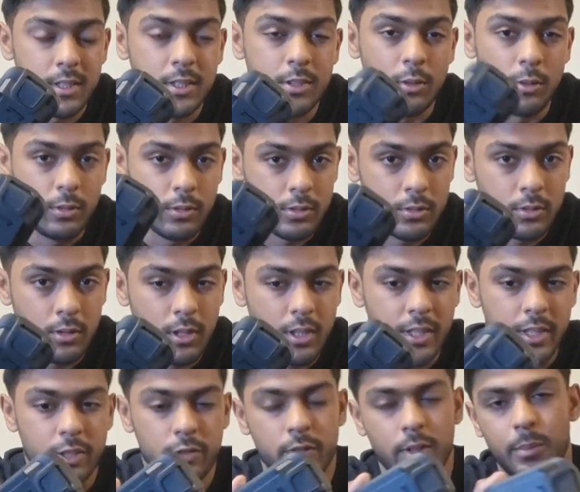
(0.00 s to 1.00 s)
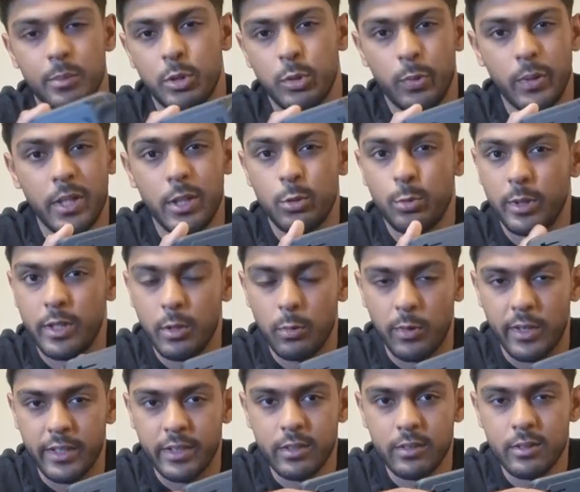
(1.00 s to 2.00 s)
It's old stock. It's from
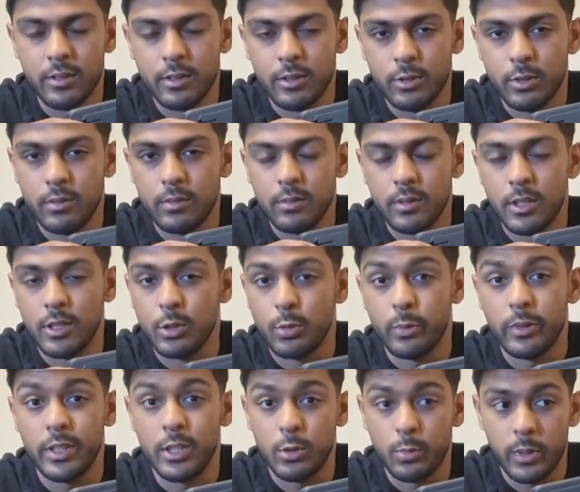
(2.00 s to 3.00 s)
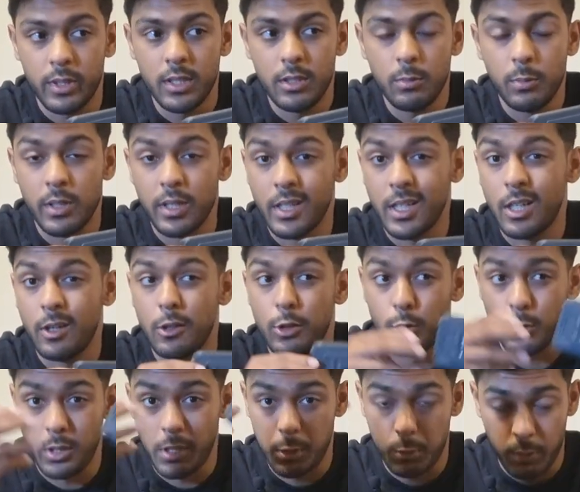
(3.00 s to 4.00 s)
2021 and 2020. We are now in
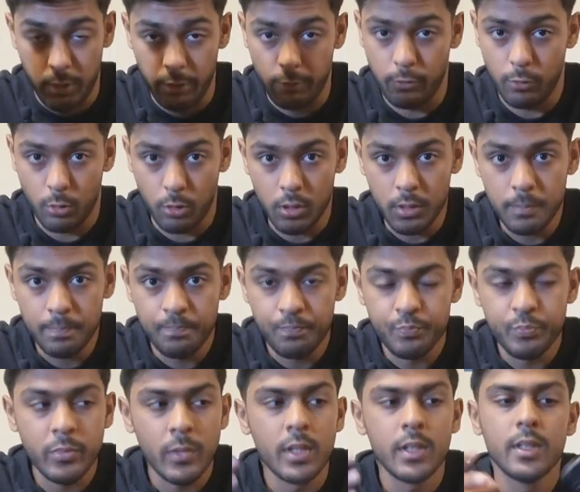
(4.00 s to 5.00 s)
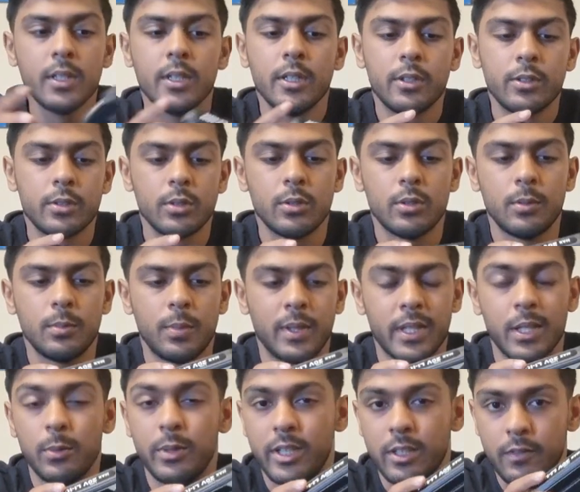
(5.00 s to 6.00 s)
2024. So,
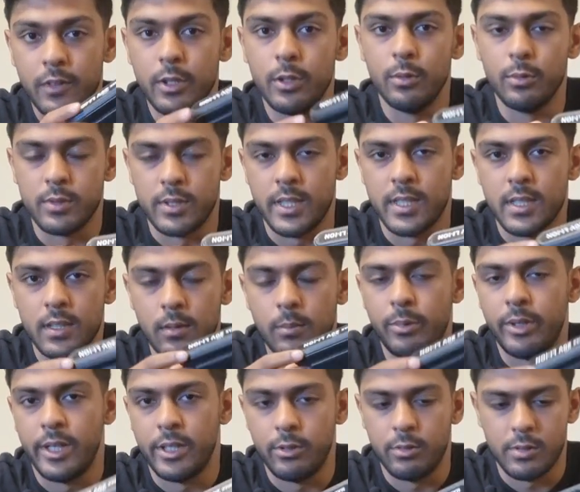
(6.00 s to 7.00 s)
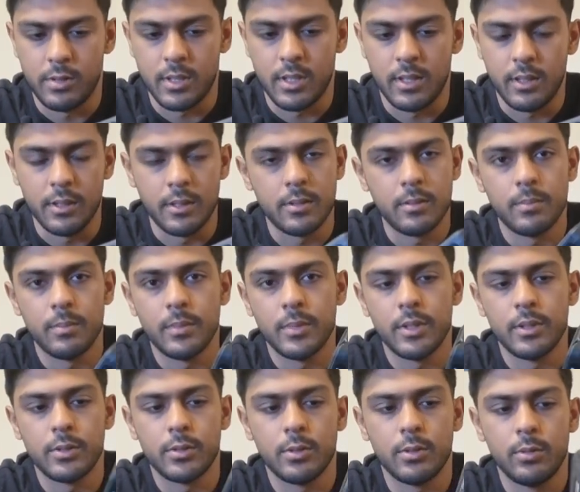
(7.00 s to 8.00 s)
but they were never used. They're still brand new cells.
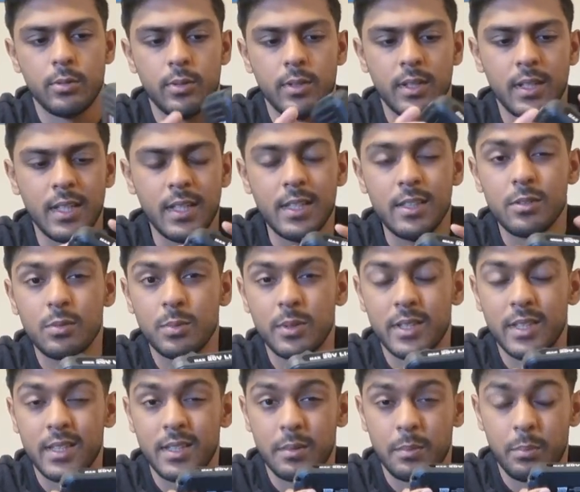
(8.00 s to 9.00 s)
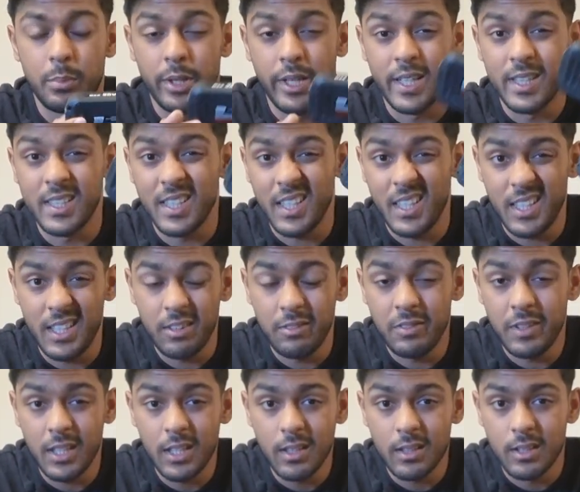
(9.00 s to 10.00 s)
So these were the brand
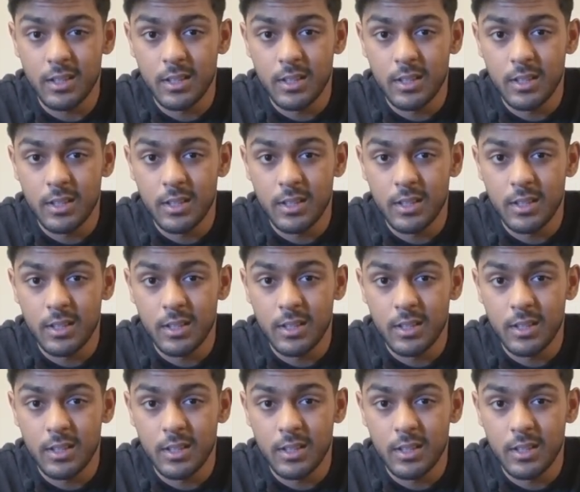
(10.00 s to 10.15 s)
EV.